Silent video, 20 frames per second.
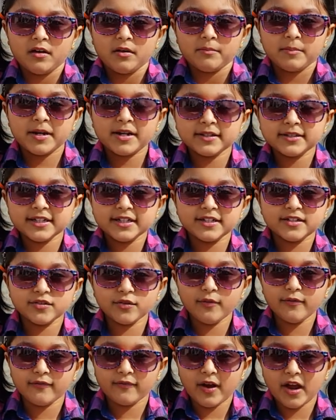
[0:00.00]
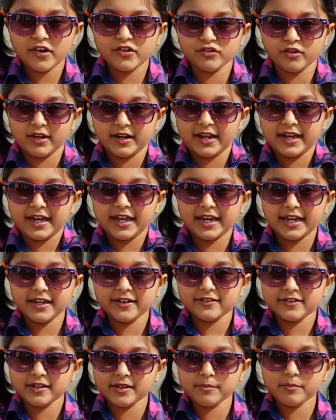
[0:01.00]
Because it's so fragile and it can
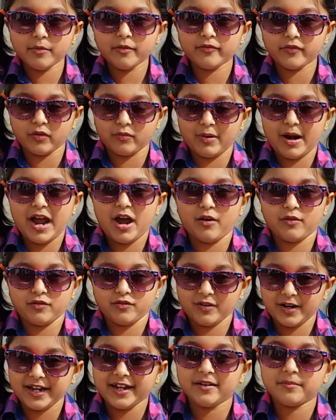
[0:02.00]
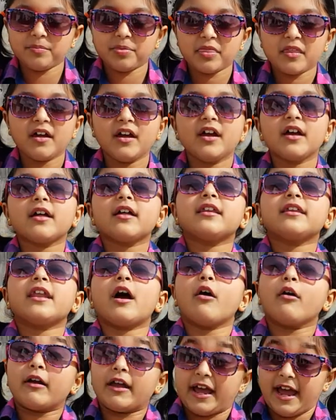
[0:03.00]
easily move around, right?
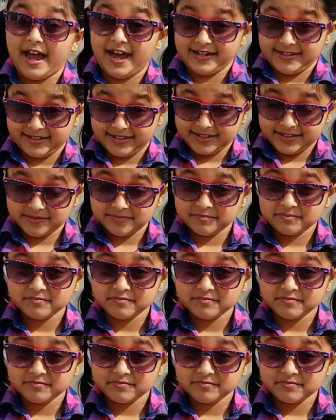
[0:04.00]
Now, gas.